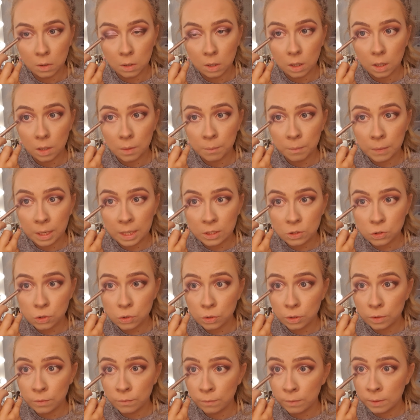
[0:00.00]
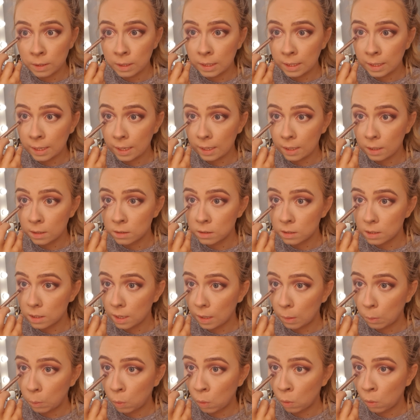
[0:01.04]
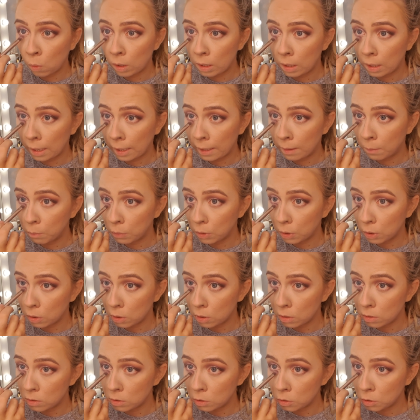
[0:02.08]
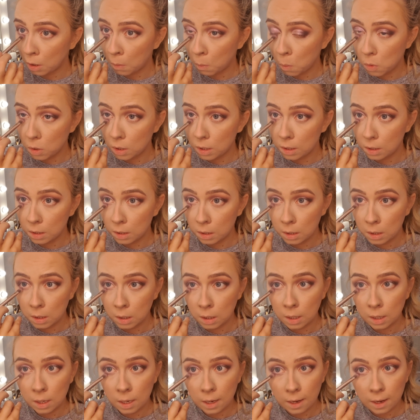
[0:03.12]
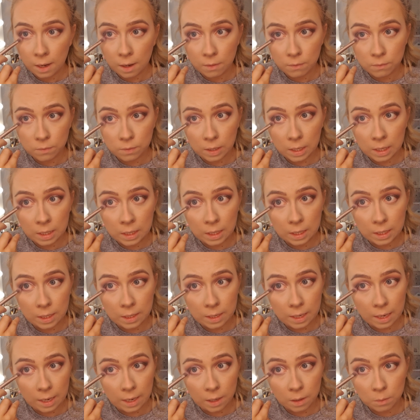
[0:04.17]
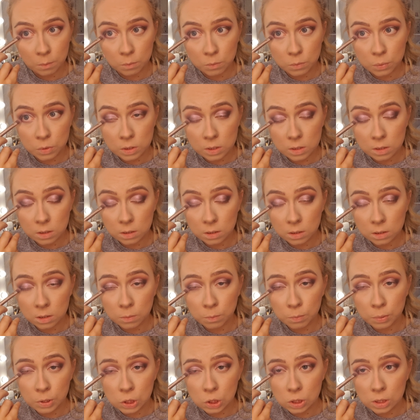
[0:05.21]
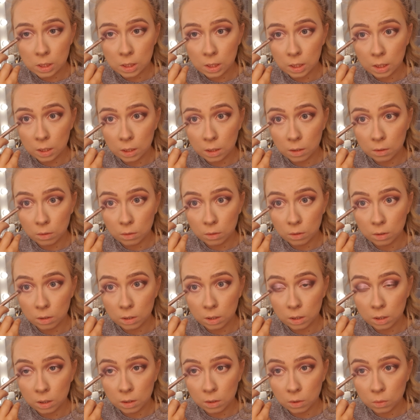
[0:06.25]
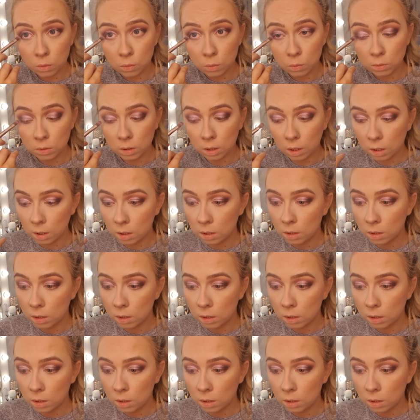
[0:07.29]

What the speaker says: and make sure you really get into that waterline, because you don't want to have any gaps, especially in the corner,